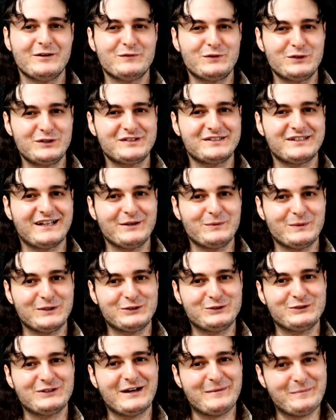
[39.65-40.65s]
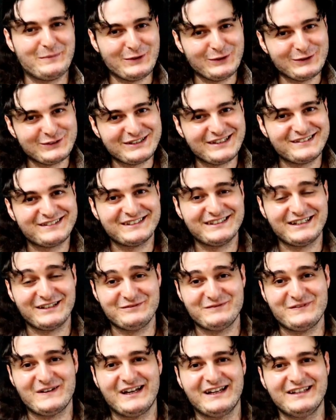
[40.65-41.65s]
First, I want to apologize in
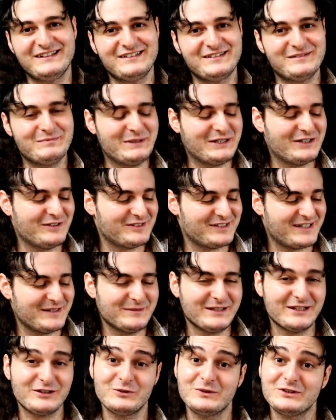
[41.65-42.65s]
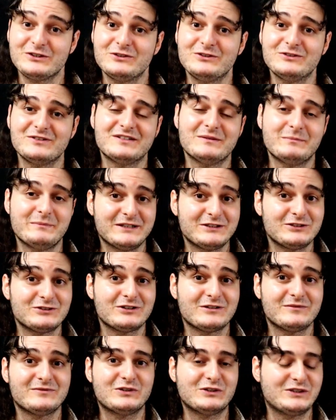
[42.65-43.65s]
advance because I'm not going to use the
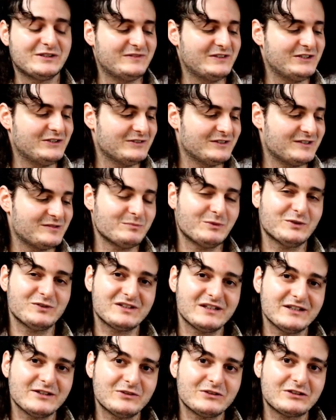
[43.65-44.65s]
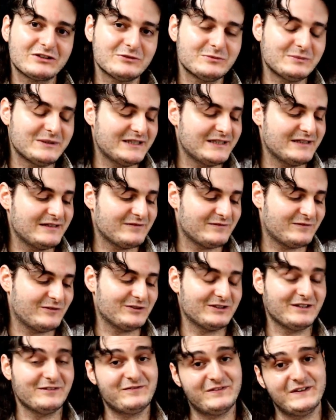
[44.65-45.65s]
metronome for the video. It's mostly going to be
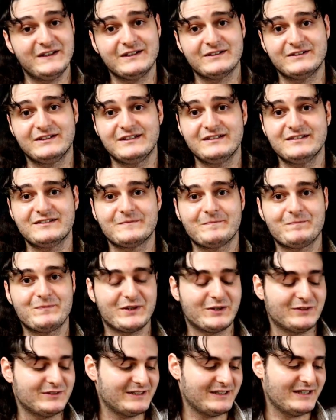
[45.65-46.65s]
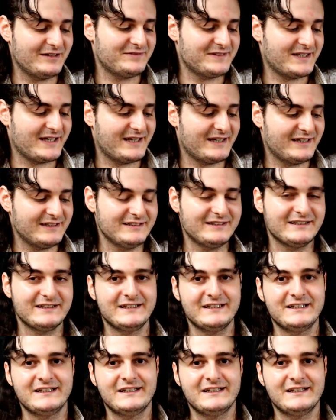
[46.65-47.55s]
for the fingerings on the left hand